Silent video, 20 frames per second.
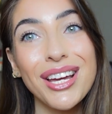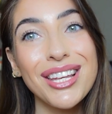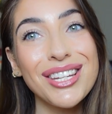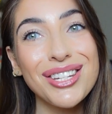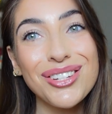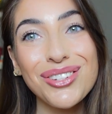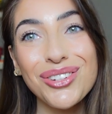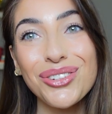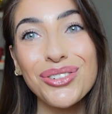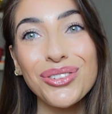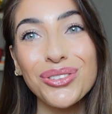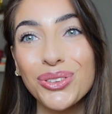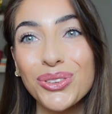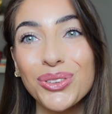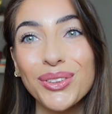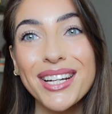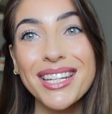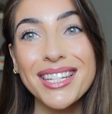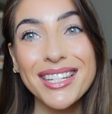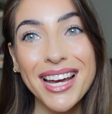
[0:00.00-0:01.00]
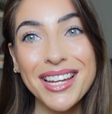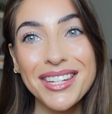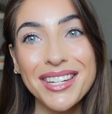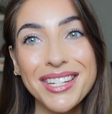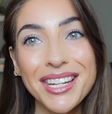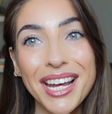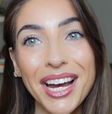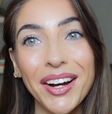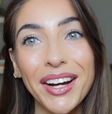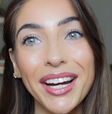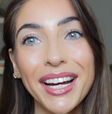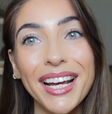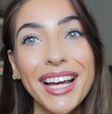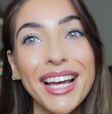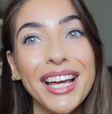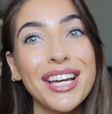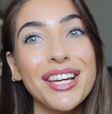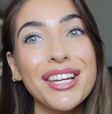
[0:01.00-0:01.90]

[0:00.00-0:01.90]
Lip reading: It's not always necessary.